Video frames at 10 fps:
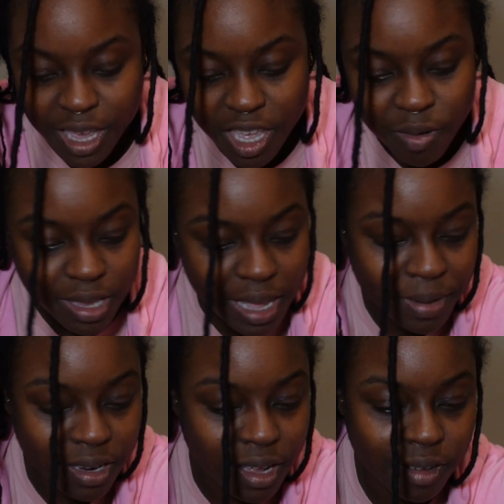He will let
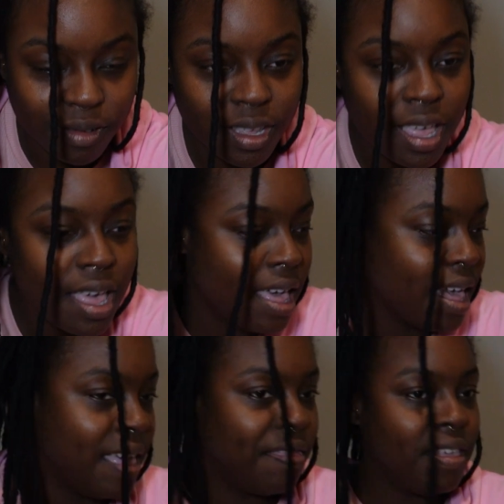me know.
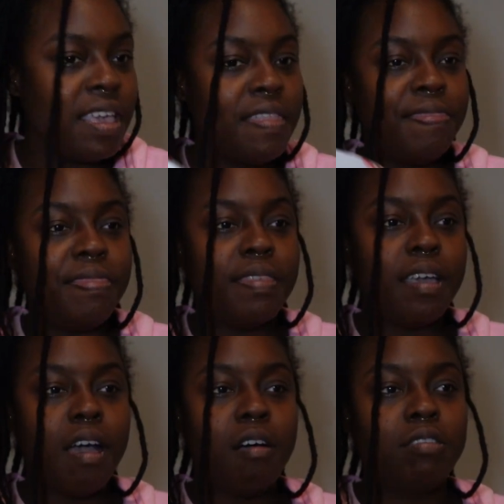And then
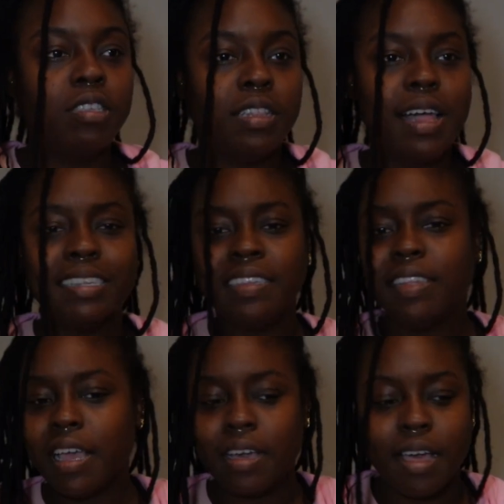the last thing
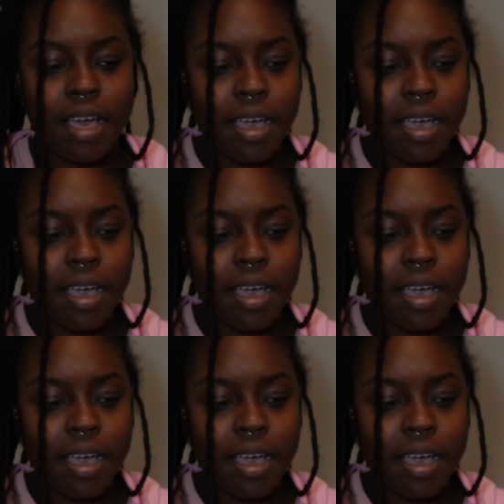that I